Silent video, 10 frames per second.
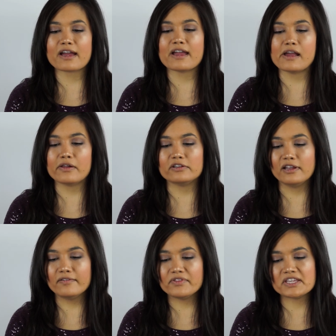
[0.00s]
I
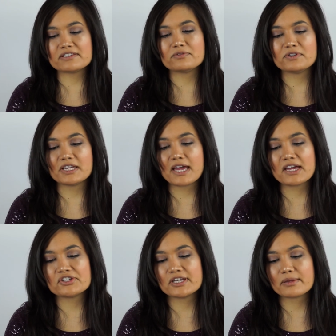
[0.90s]
love this Sonia
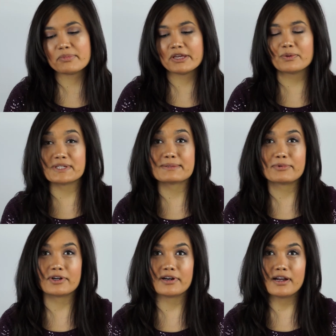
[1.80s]
Kashuk Pink
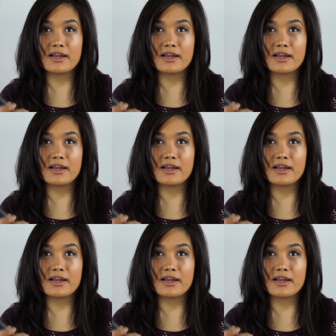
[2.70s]
Whisper